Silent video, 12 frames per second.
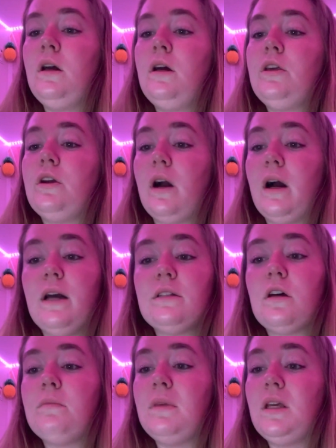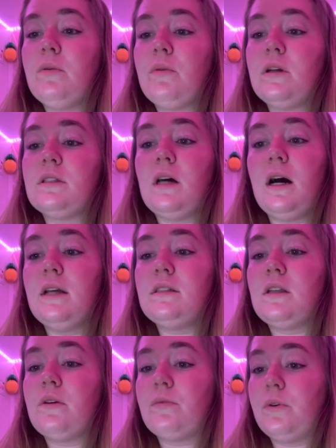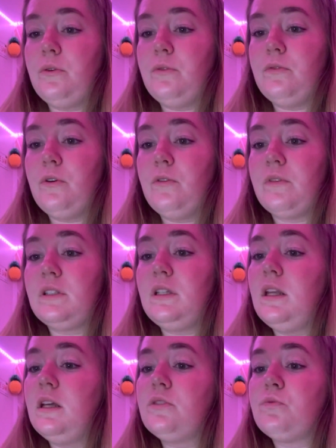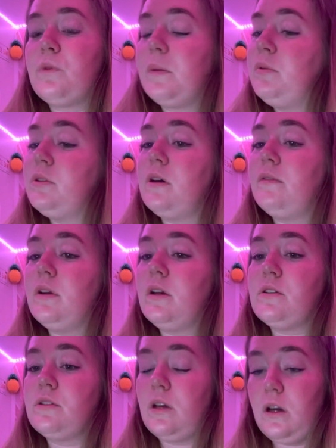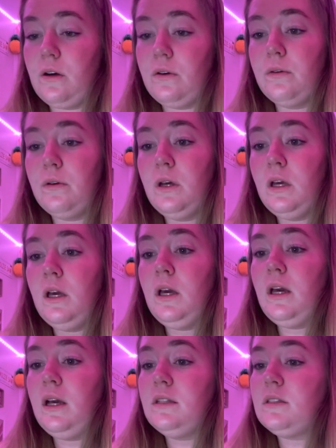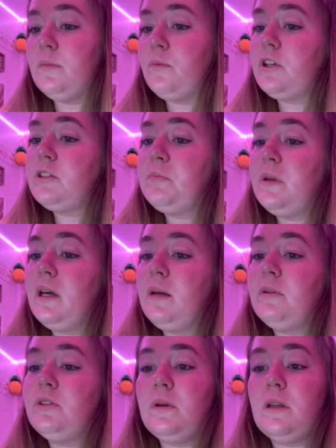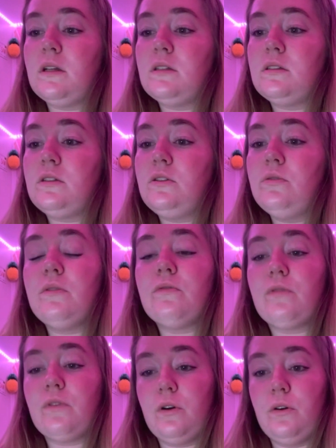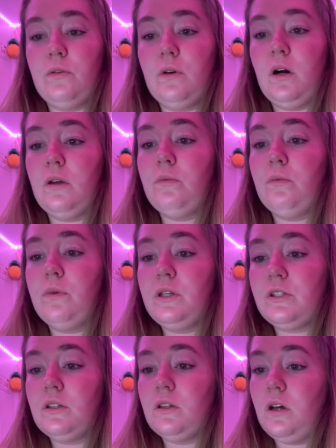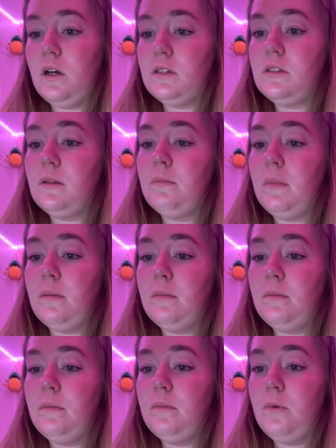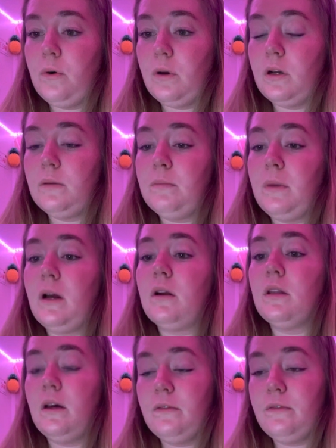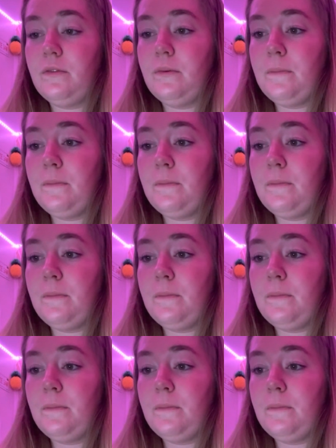Your eyes on me were as eyes that rove over tedious ripples of years ago, and some words played between us to and fro, on which lost them more by our love.